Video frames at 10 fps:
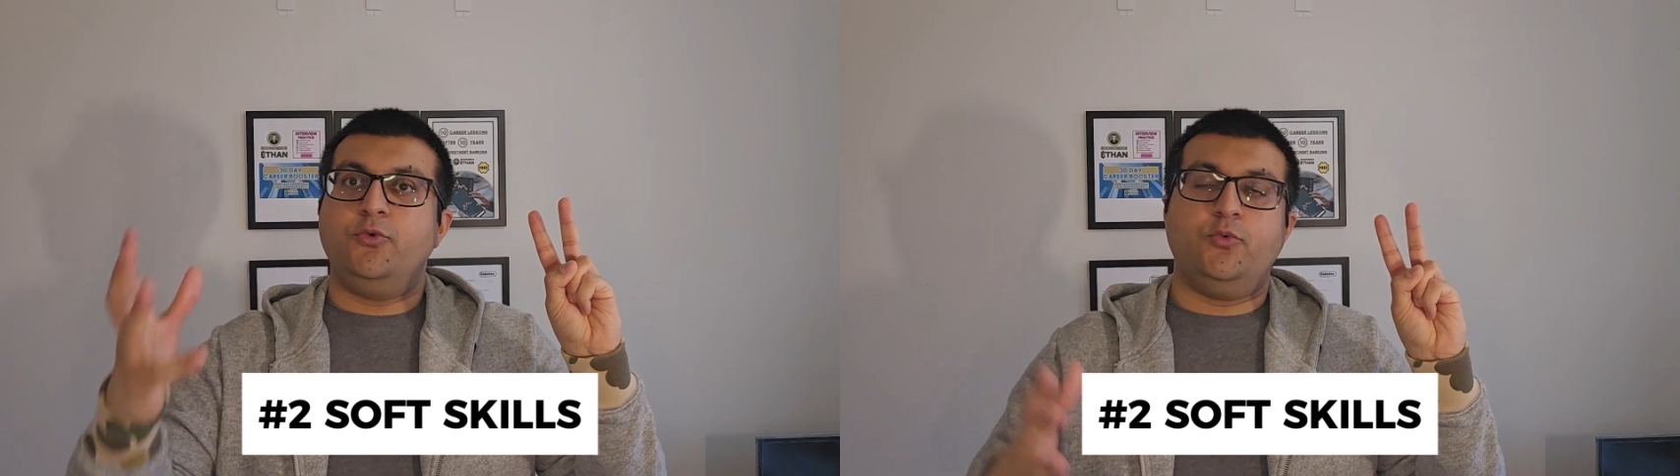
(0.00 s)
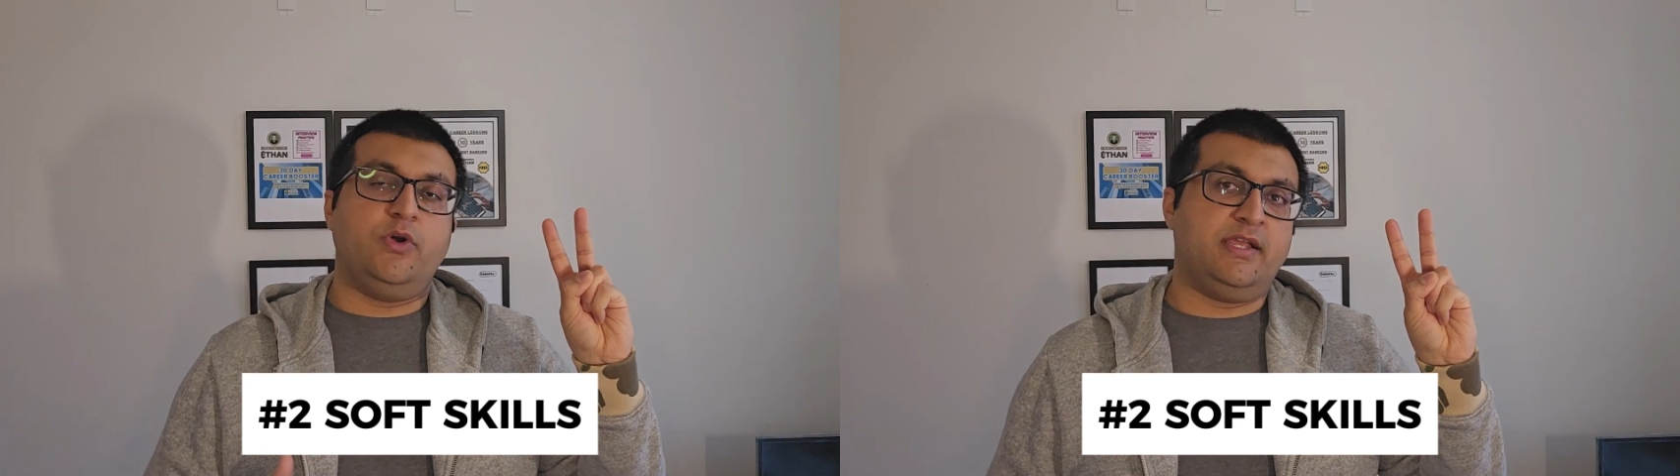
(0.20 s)

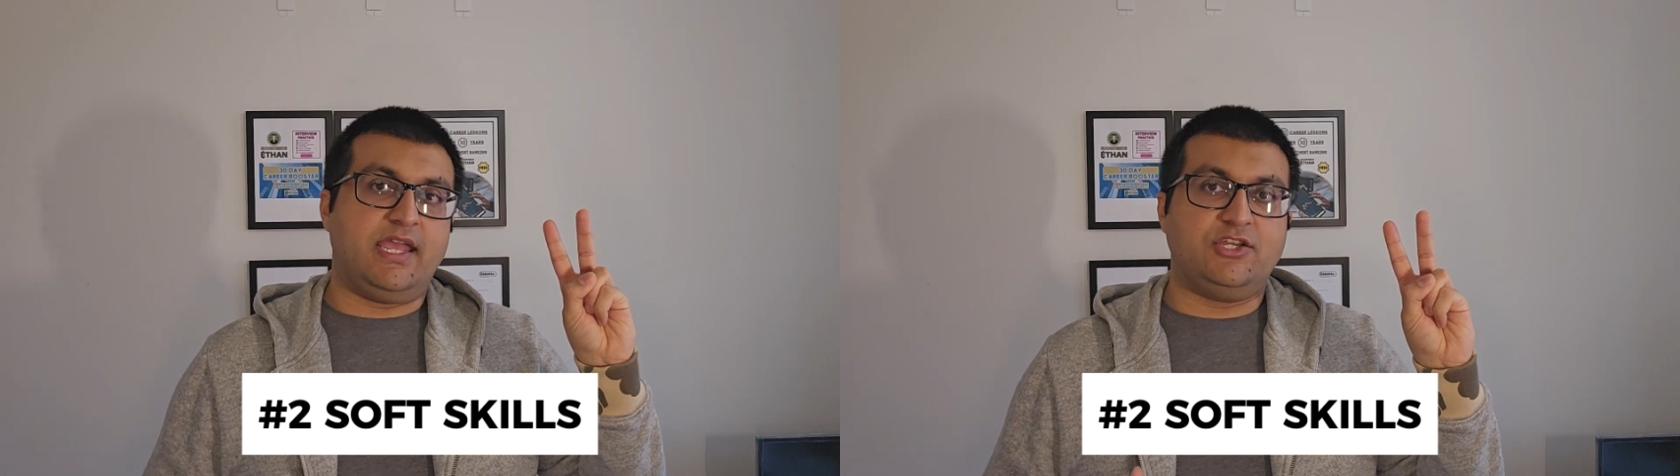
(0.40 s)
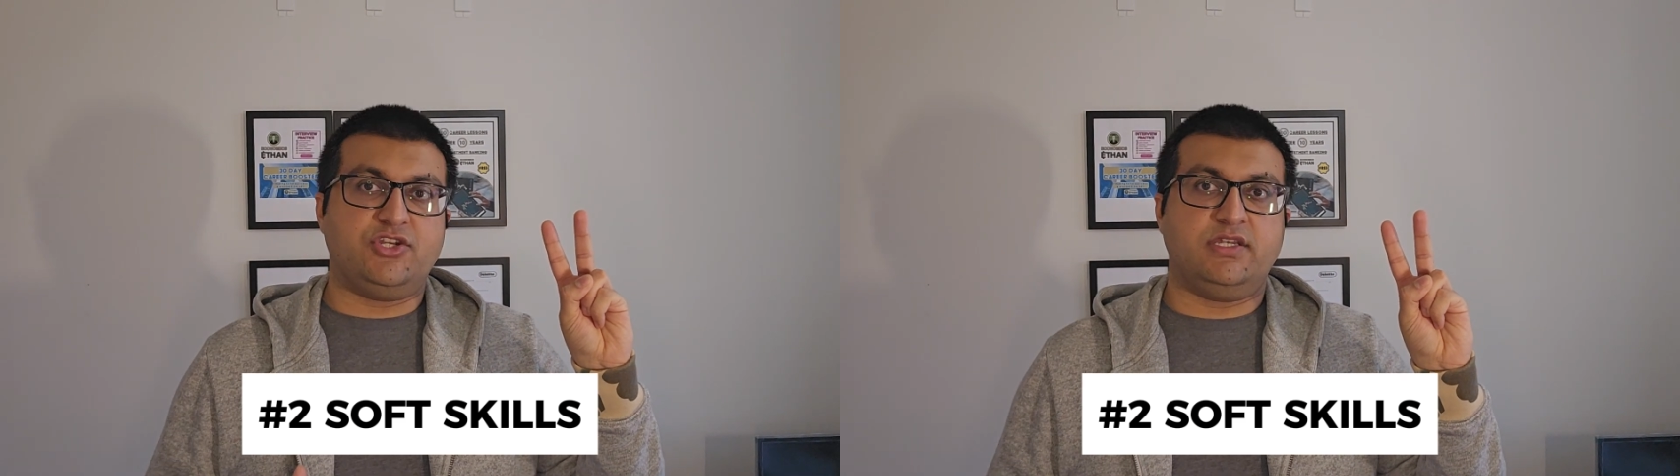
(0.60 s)

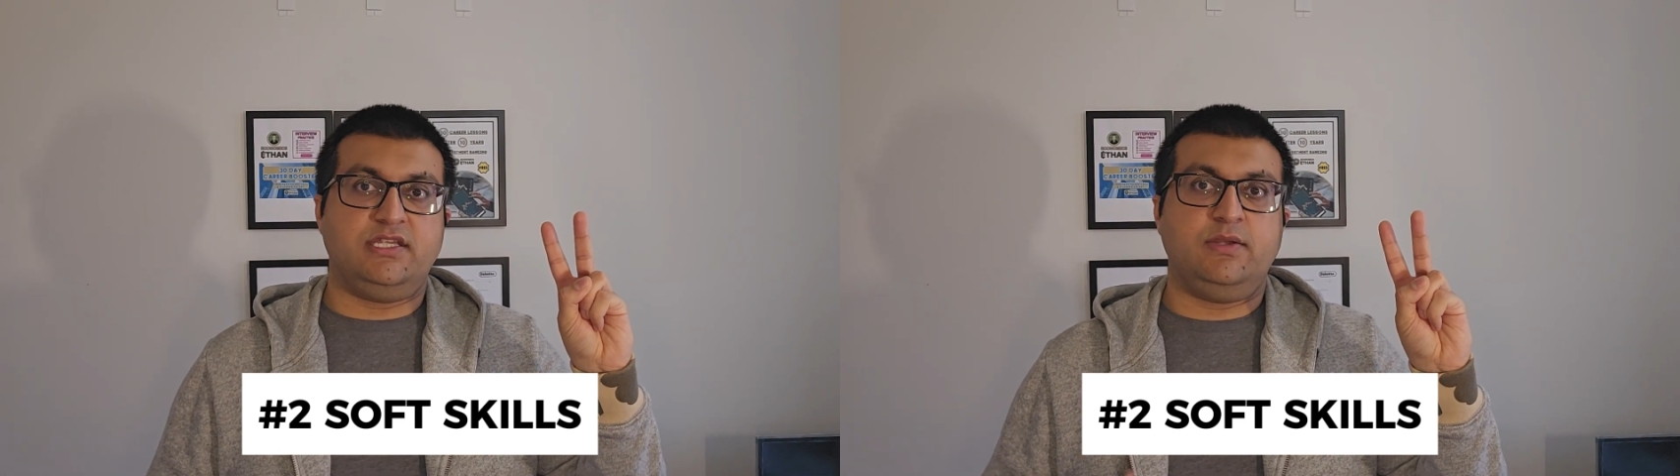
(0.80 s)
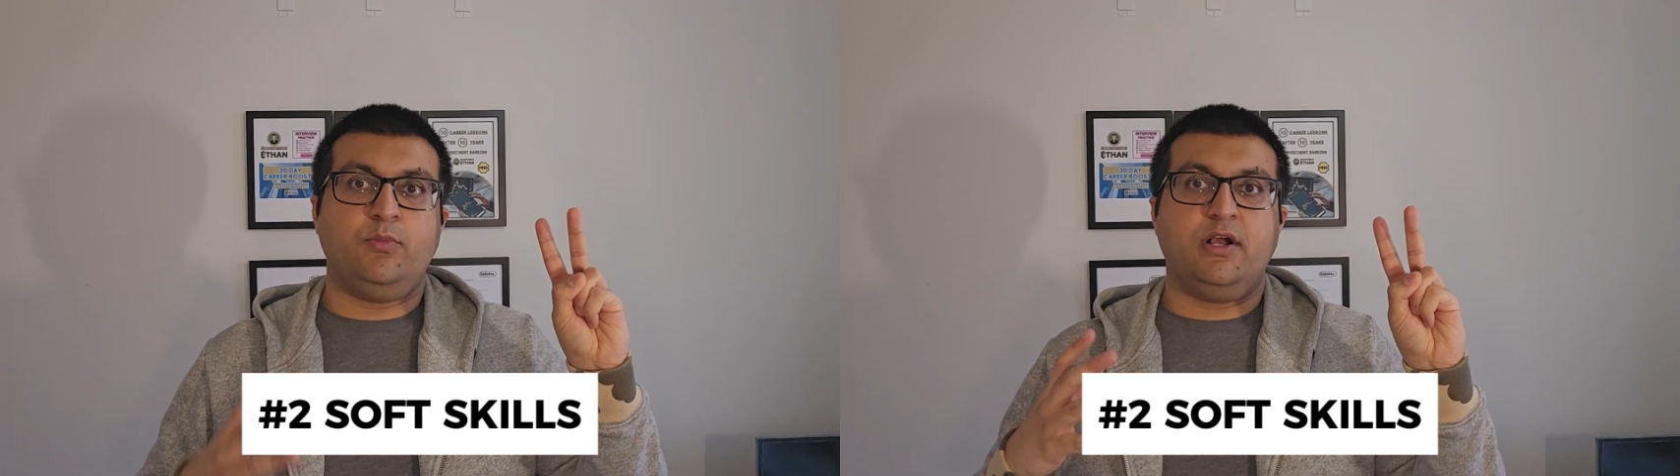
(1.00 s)
engaging in
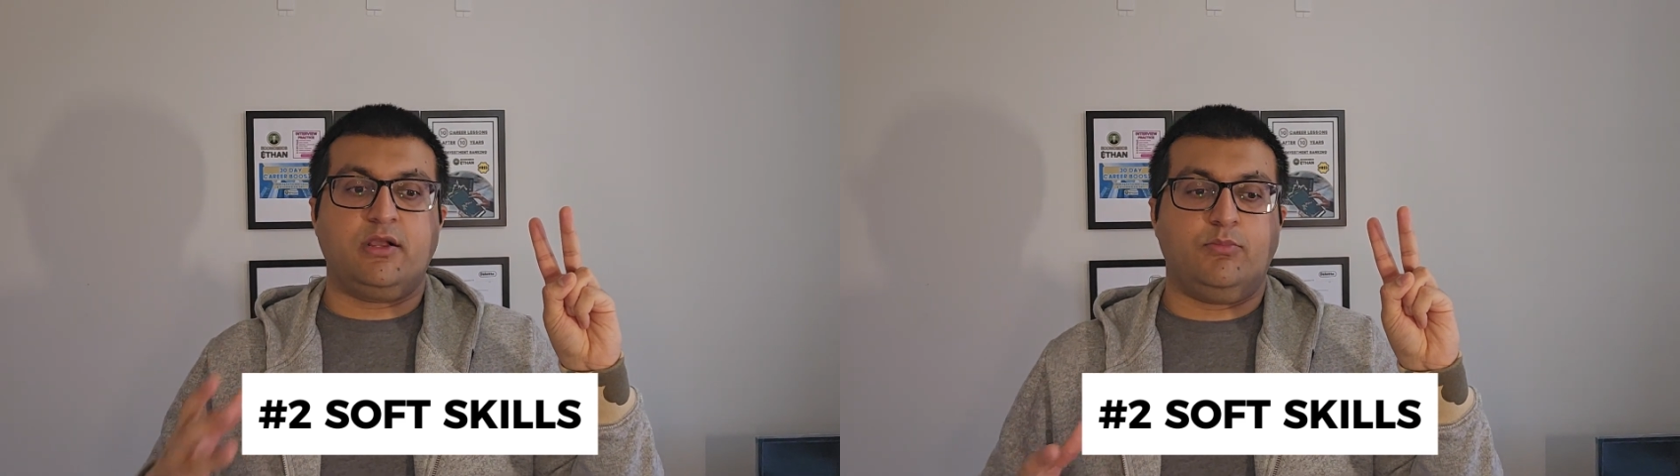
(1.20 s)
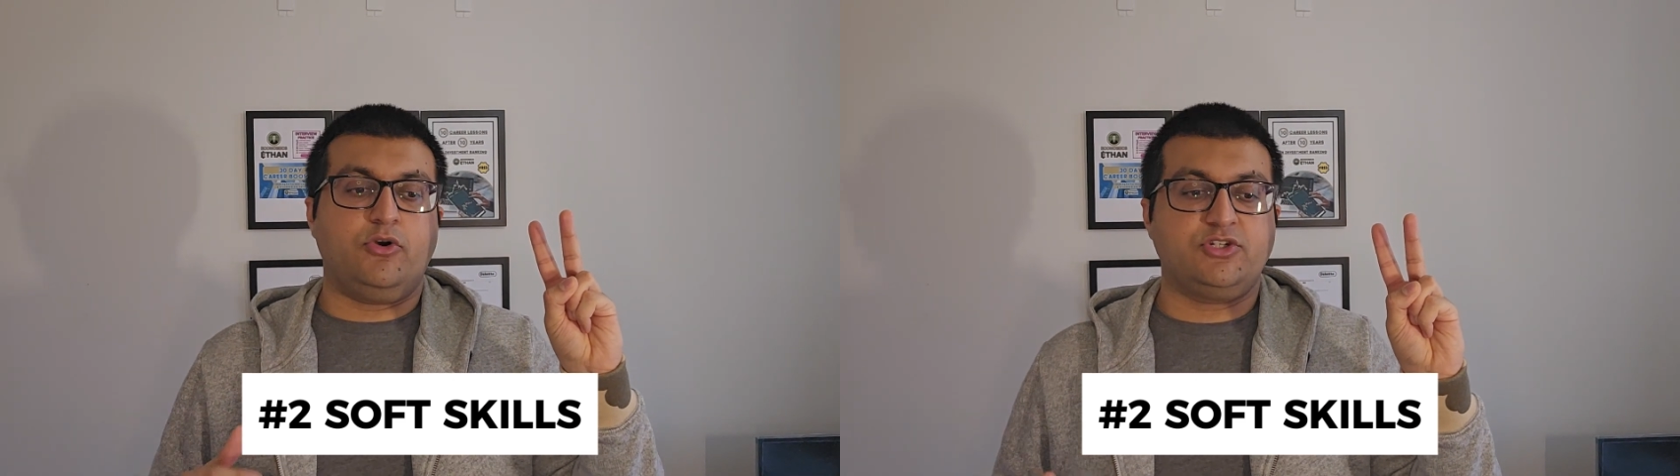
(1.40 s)
teamwork and
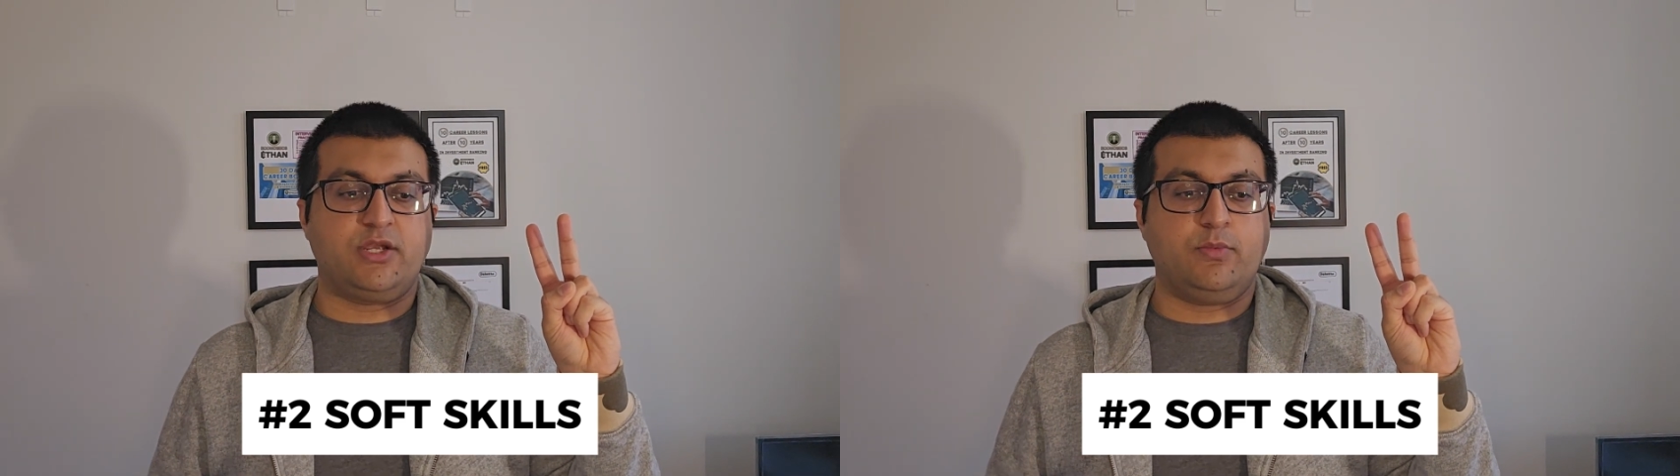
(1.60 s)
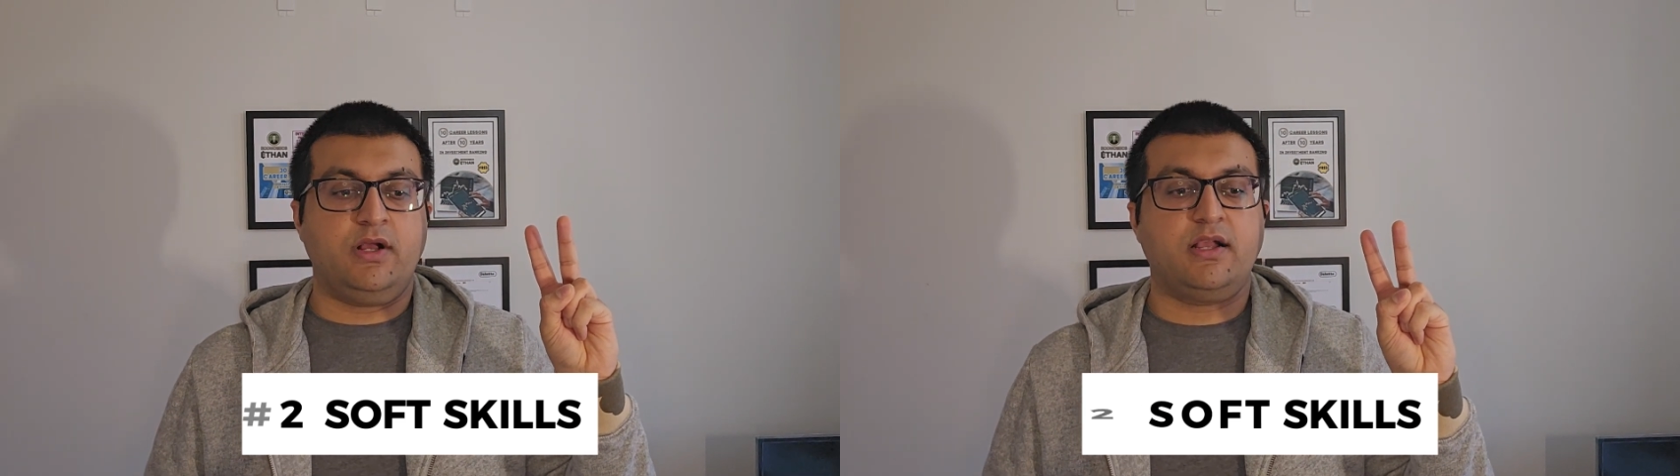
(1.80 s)
project
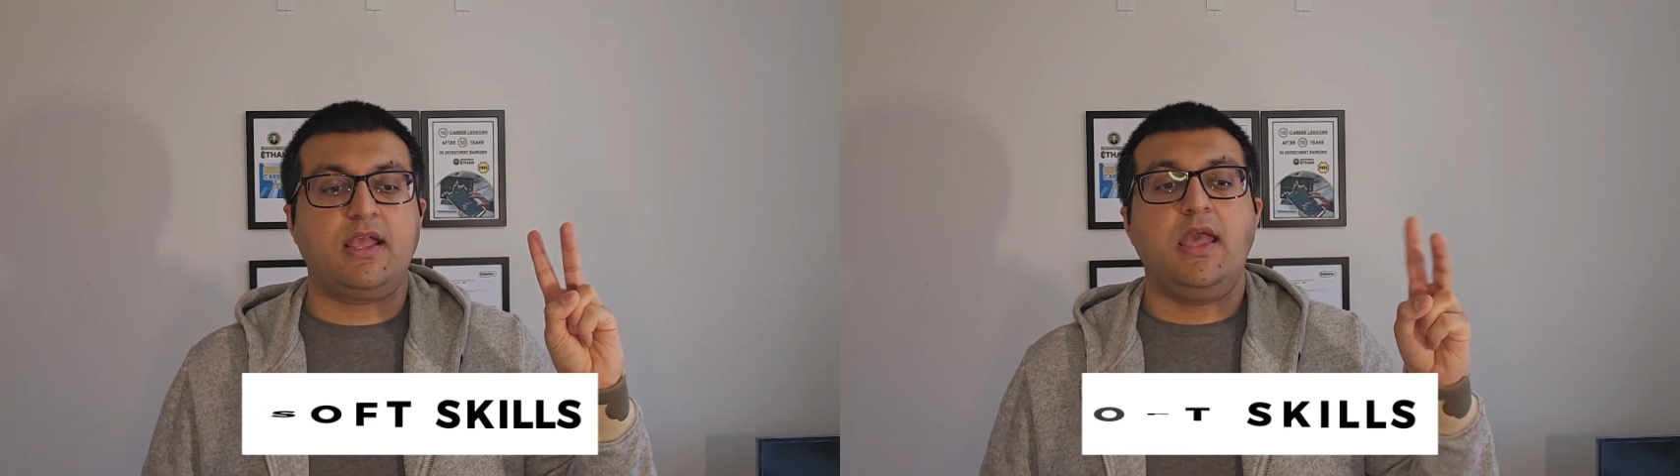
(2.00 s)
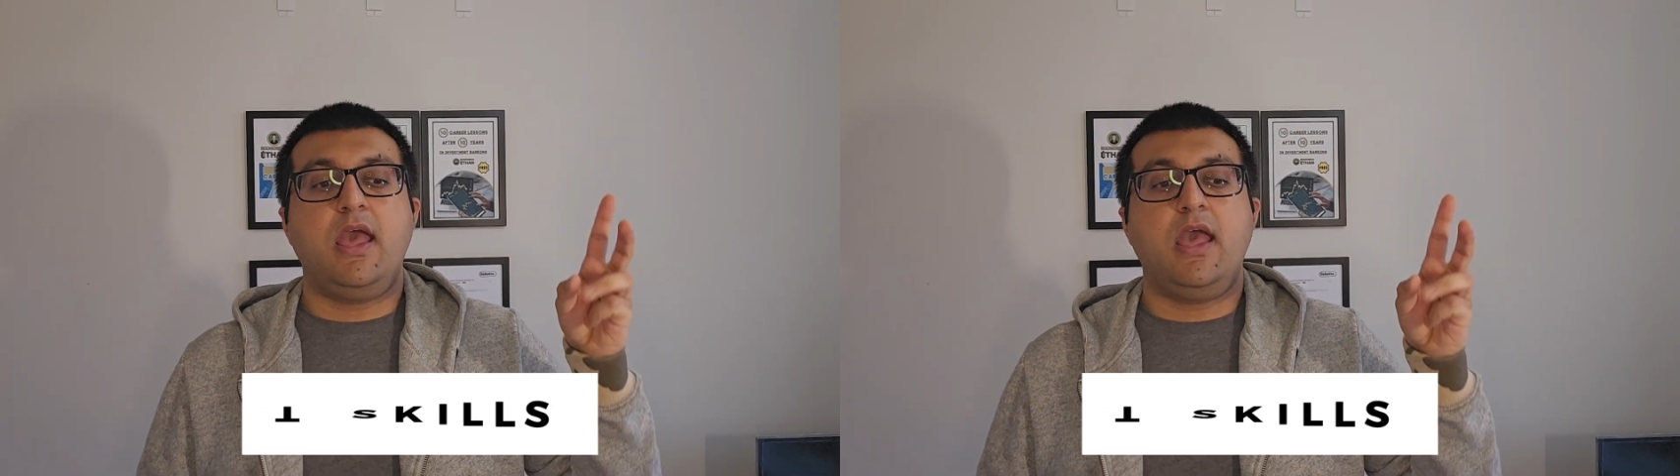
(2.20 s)
work.